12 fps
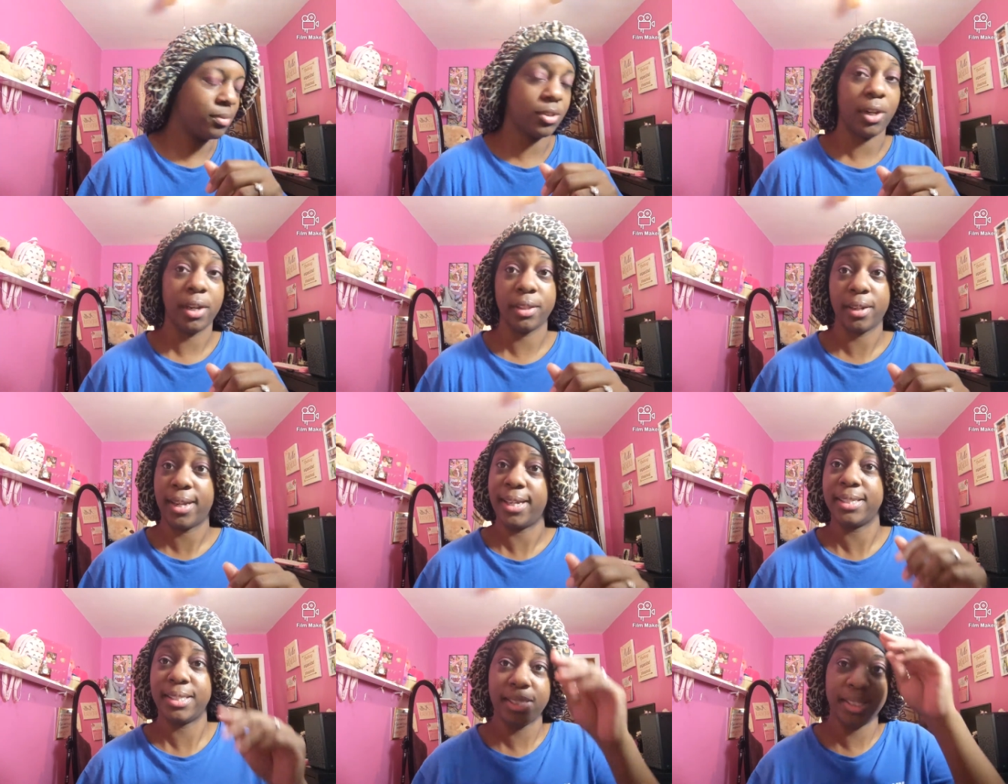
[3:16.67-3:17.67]
sorry, I thought I
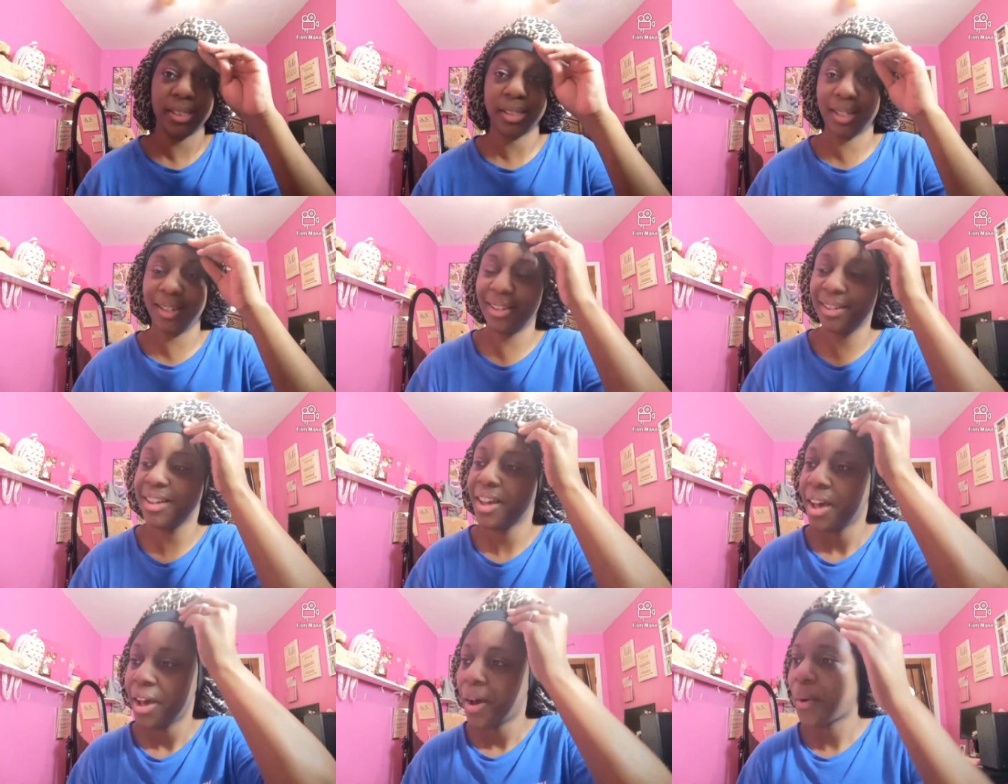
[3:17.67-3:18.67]
had to sneeze.
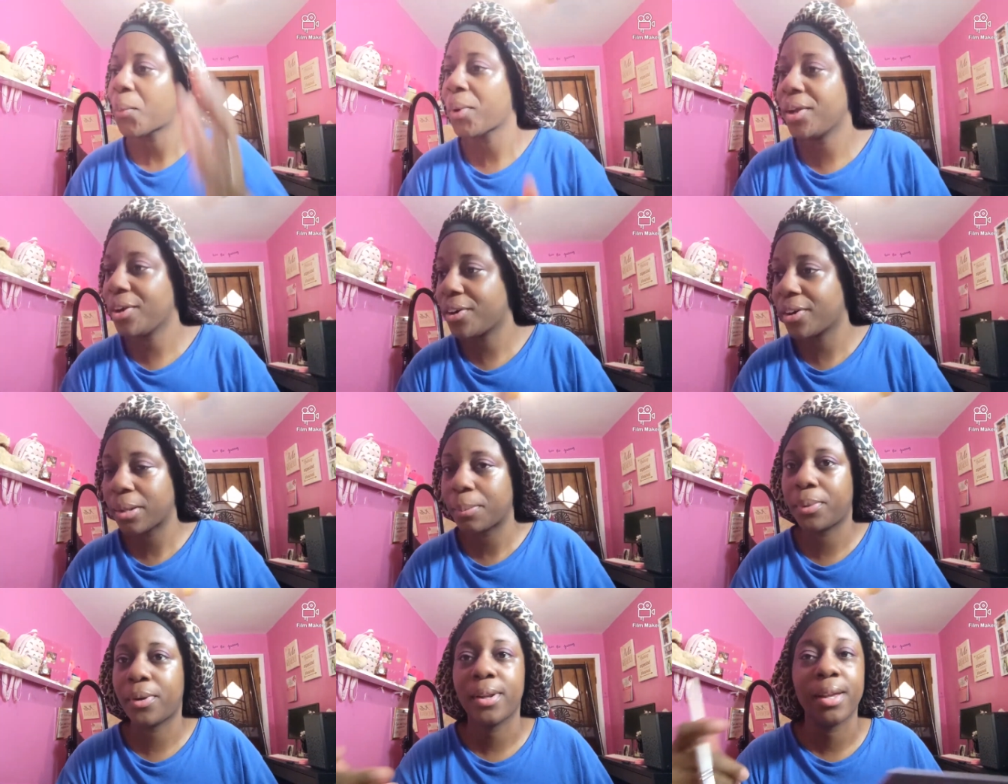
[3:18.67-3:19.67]
We are going to
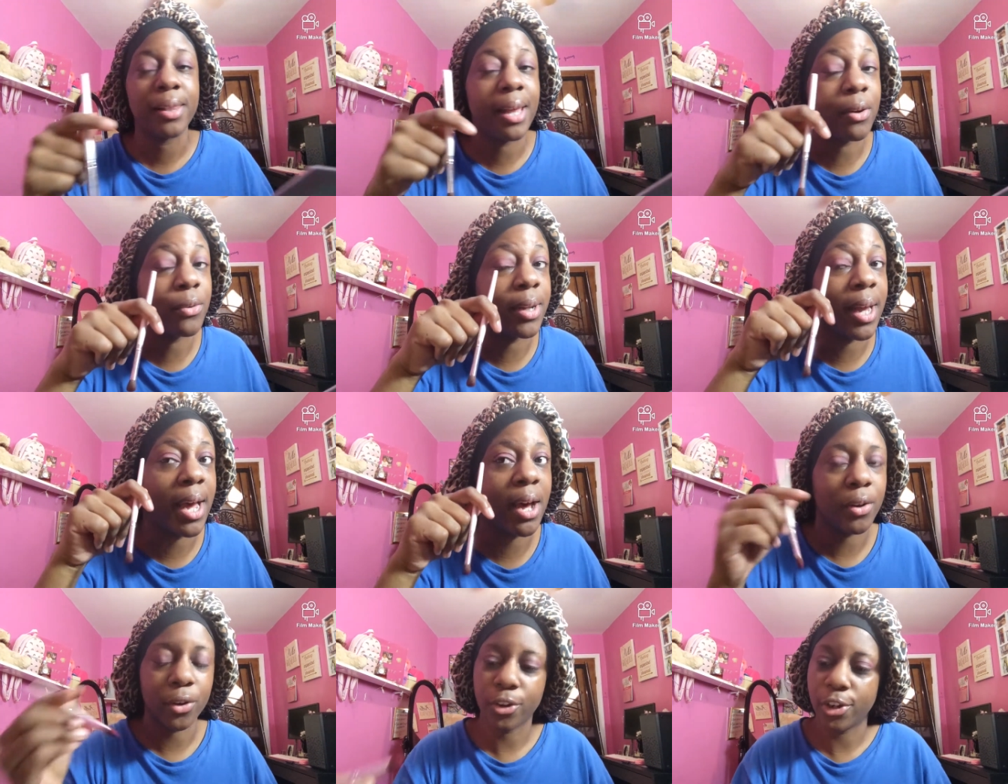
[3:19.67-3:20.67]
put it like on the
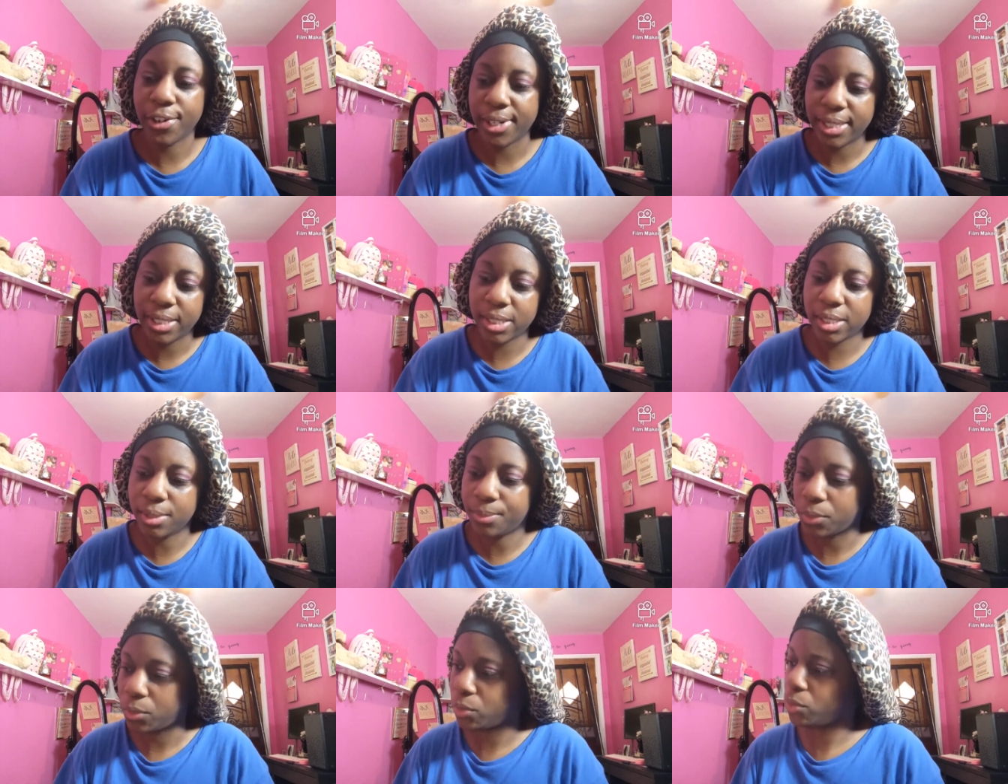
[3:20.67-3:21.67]
outer crease.
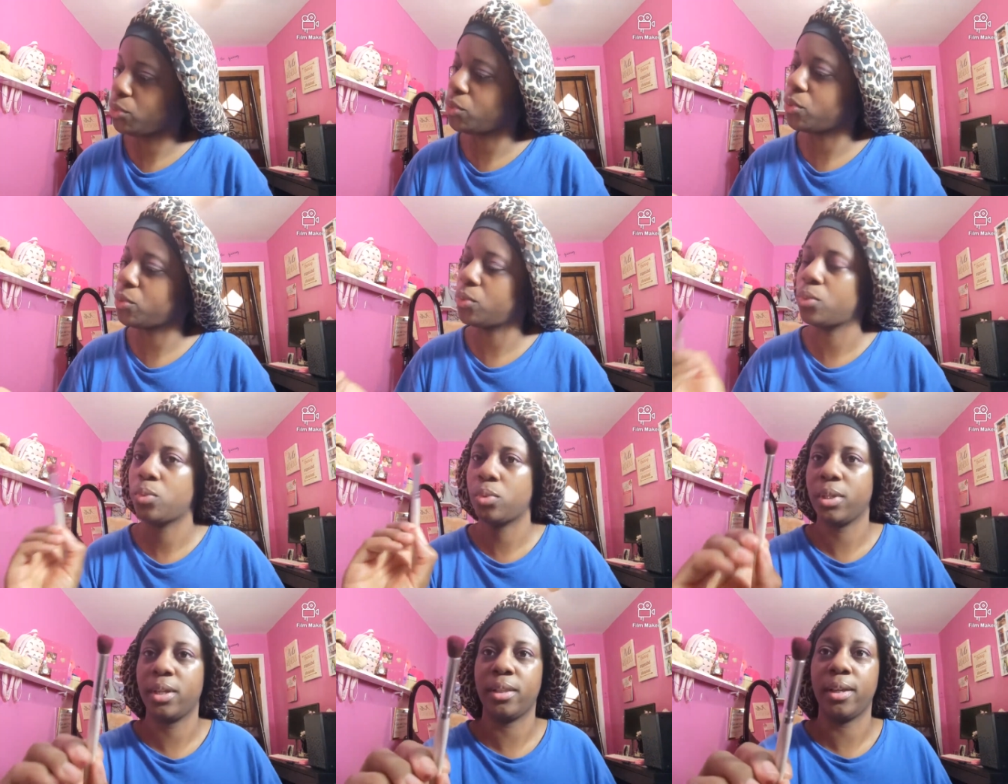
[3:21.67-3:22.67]
Ooh,
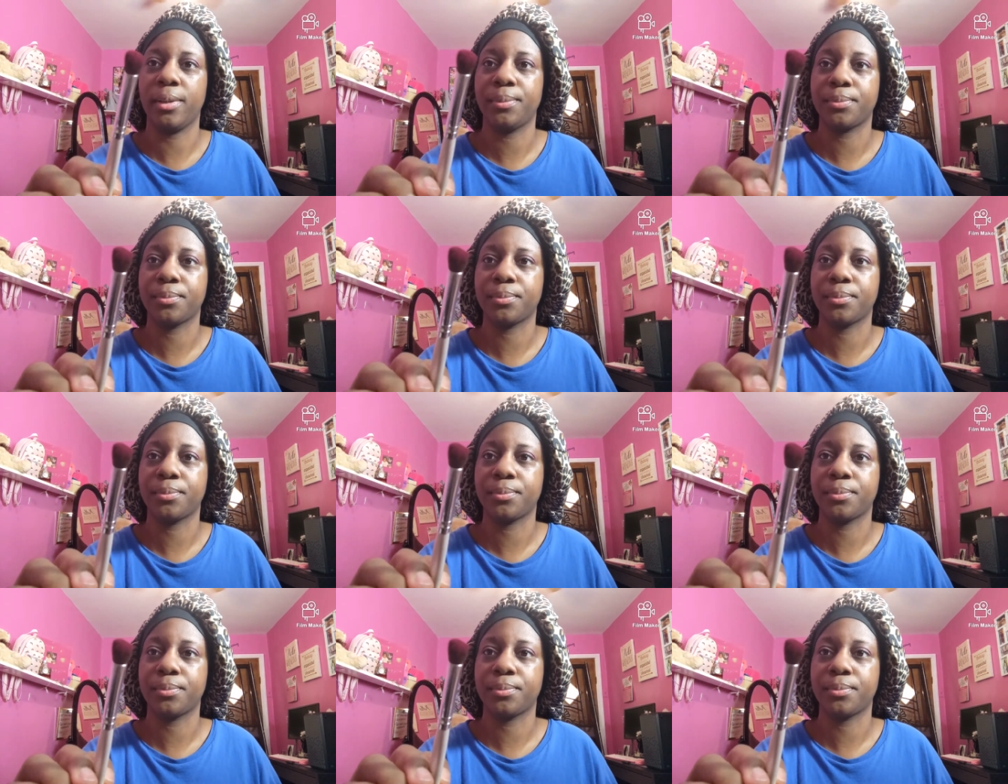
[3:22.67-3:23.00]
look at that.